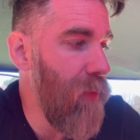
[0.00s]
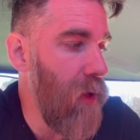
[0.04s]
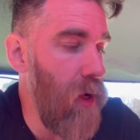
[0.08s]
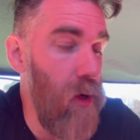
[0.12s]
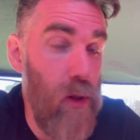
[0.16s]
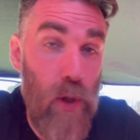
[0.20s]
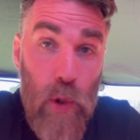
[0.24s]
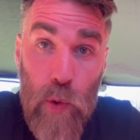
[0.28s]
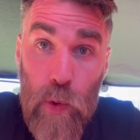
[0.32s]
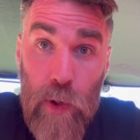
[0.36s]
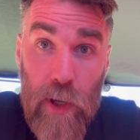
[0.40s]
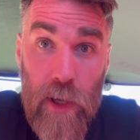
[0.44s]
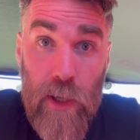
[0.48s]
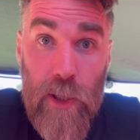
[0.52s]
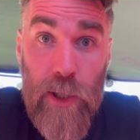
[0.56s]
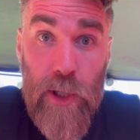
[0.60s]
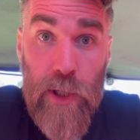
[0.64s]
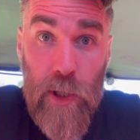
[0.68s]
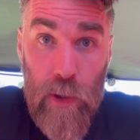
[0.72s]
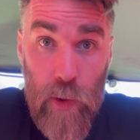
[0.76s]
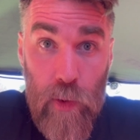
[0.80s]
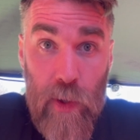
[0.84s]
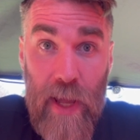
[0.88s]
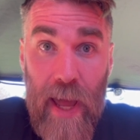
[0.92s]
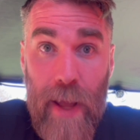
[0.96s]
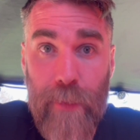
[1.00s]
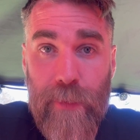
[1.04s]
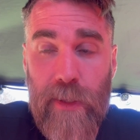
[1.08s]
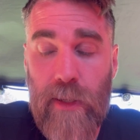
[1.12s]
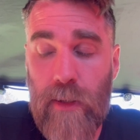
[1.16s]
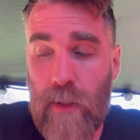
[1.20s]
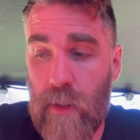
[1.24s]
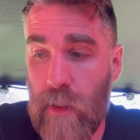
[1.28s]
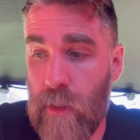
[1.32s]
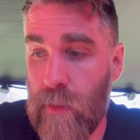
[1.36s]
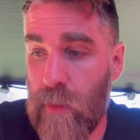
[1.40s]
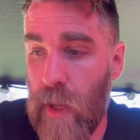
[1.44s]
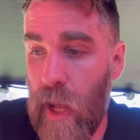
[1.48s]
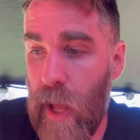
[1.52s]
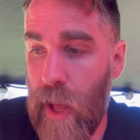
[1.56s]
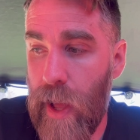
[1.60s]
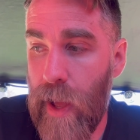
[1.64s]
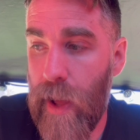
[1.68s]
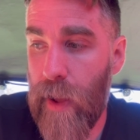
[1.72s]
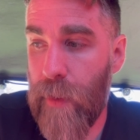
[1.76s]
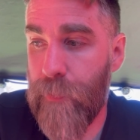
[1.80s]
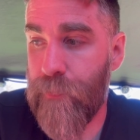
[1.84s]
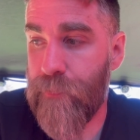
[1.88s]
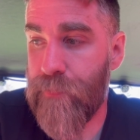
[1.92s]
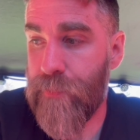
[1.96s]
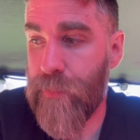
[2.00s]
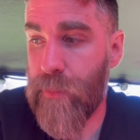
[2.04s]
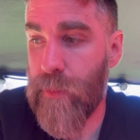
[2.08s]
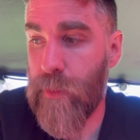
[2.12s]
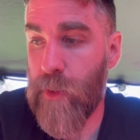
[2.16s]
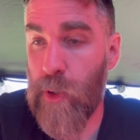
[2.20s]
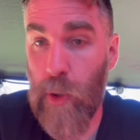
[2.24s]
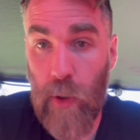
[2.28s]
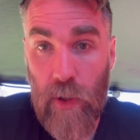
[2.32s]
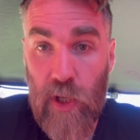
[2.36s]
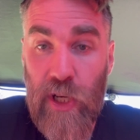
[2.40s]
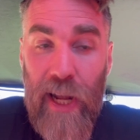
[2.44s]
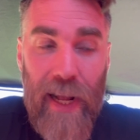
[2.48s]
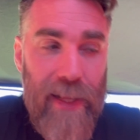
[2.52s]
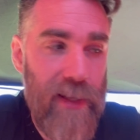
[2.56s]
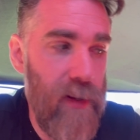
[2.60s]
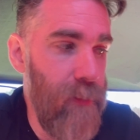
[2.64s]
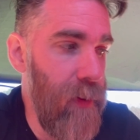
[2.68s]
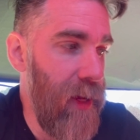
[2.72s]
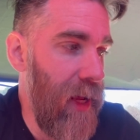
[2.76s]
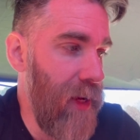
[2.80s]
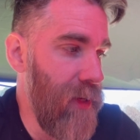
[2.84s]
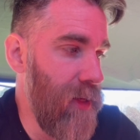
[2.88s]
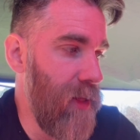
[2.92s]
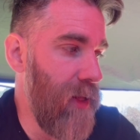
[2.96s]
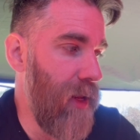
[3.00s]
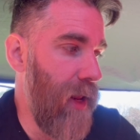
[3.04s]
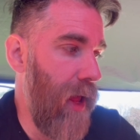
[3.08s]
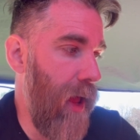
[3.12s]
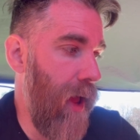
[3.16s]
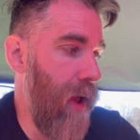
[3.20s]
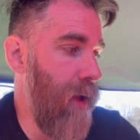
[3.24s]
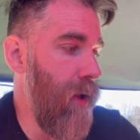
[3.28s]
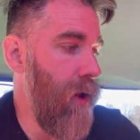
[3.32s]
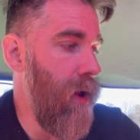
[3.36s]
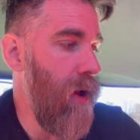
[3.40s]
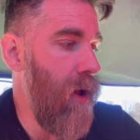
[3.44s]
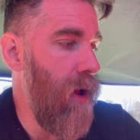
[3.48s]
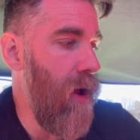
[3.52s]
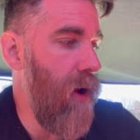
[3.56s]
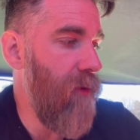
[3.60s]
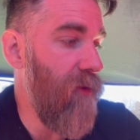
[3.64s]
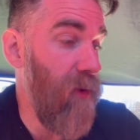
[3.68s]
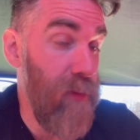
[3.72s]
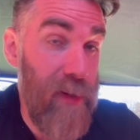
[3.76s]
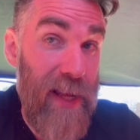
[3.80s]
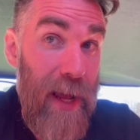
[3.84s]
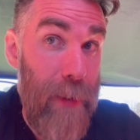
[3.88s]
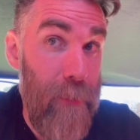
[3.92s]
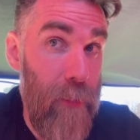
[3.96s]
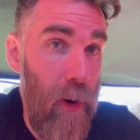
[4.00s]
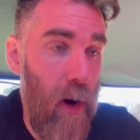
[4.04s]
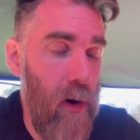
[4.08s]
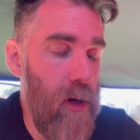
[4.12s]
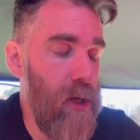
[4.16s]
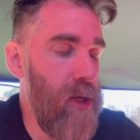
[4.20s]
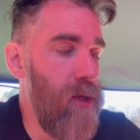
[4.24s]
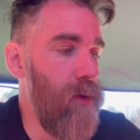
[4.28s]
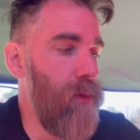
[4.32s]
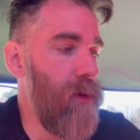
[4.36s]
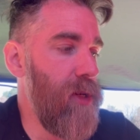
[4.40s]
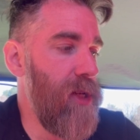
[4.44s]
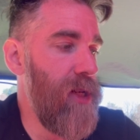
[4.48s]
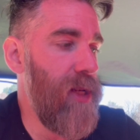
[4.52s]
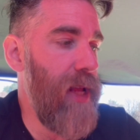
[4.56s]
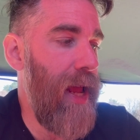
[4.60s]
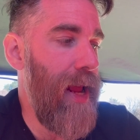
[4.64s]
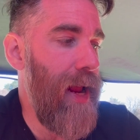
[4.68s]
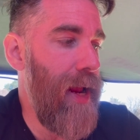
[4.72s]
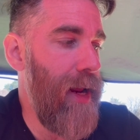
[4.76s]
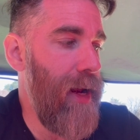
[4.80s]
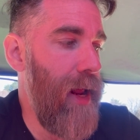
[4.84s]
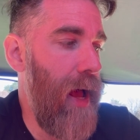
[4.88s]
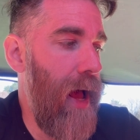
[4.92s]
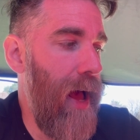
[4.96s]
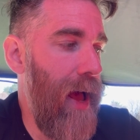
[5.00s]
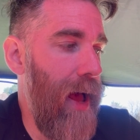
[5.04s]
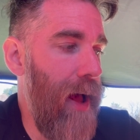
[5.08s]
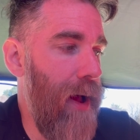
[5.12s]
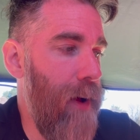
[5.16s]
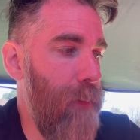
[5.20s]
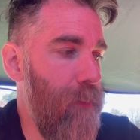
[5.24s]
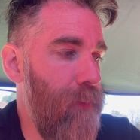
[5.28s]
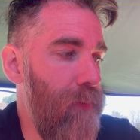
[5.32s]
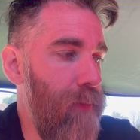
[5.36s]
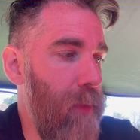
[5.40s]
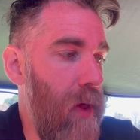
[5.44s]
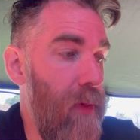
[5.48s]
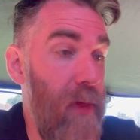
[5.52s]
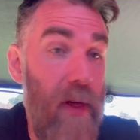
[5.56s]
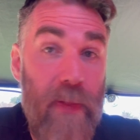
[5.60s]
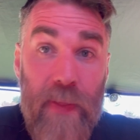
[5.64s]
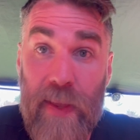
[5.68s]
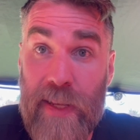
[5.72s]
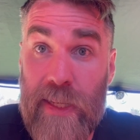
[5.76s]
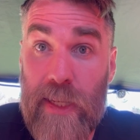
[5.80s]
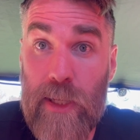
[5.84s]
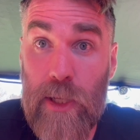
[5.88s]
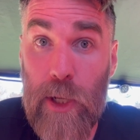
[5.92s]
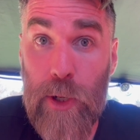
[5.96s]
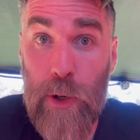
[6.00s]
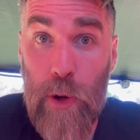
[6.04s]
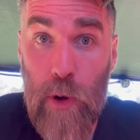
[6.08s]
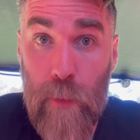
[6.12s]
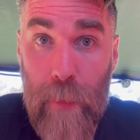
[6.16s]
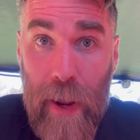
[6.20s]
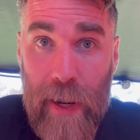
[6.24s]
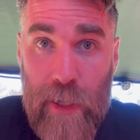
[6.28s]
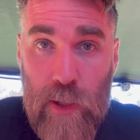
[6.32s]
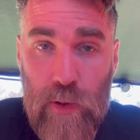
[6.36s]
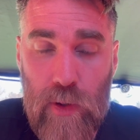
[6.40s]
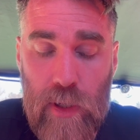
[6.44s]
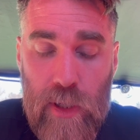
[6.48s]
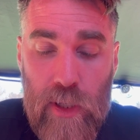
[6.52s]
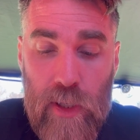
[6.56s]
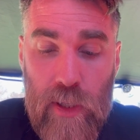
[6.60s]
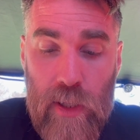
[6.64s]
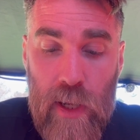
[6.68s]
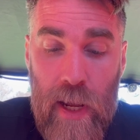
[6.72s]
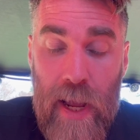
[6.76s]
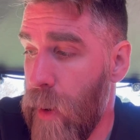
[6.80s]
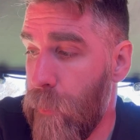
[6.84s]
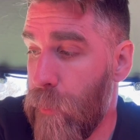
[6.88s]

Lucas, who came to sort of chat to me yesterday from Tentbox, was saying that this is a new mattress,